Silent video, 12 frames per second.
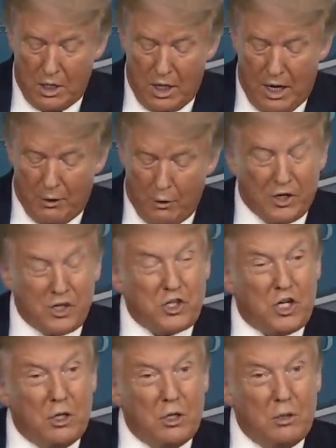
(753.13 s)
high
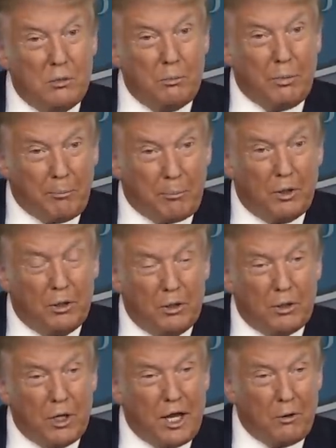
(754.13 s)
risk people,
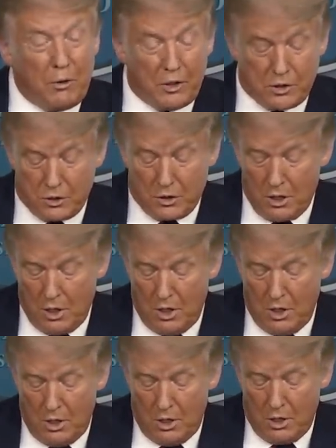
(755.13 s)
the high risk,
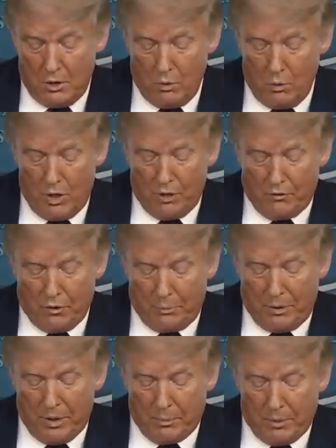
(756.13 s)
wonderful
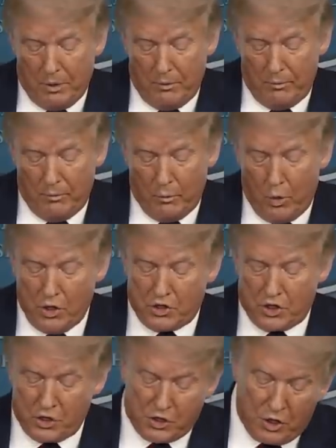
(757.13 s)
people
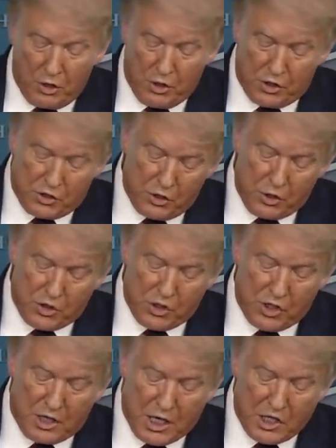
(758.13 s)
once this current surge
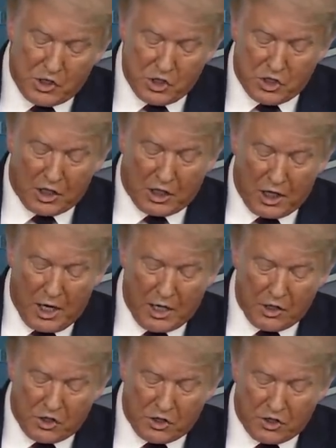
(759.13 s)
in cases
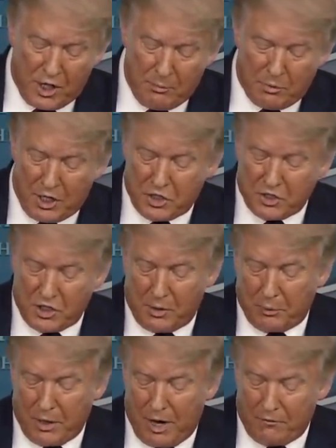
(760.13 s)
declines, the same
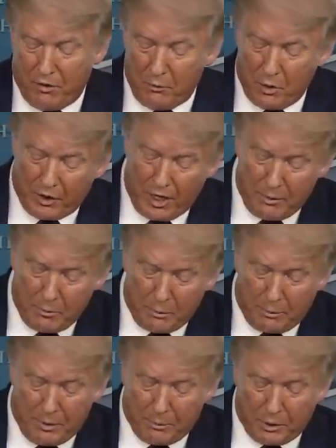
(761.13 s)
testing platform will enable
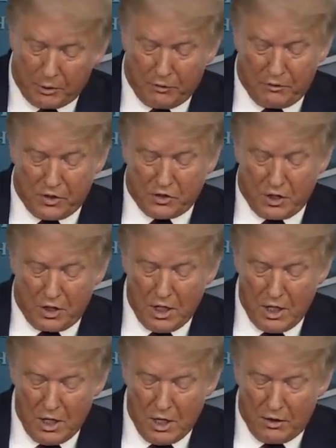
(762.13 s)
people to visit
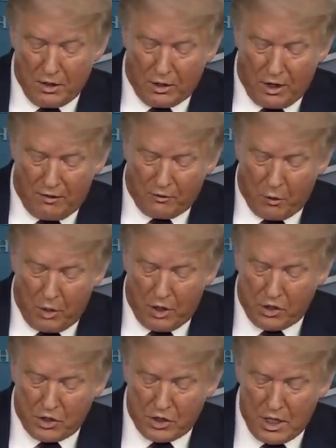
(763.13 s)
their loved
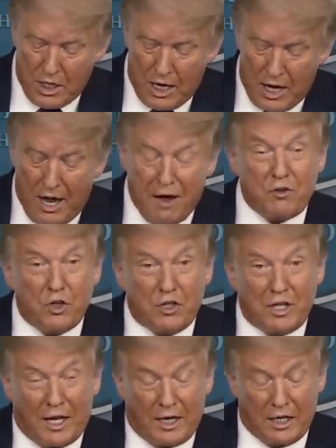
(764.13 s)
ones after
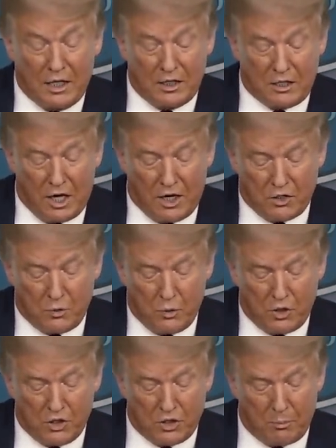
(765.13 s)
taking a test,
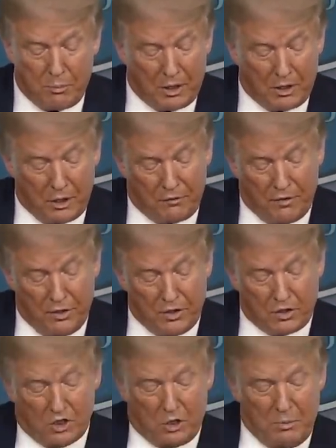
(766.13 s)
which is a big
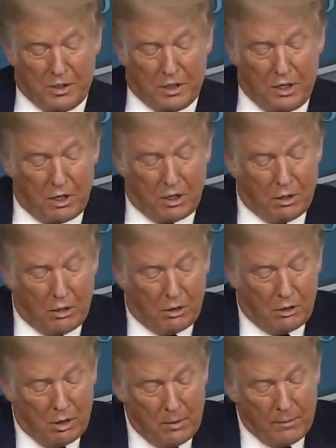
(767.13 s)
difference. Ultimately, our
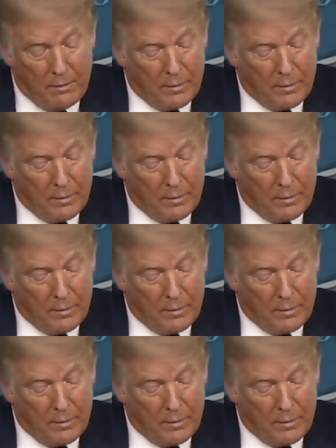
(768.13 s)
goal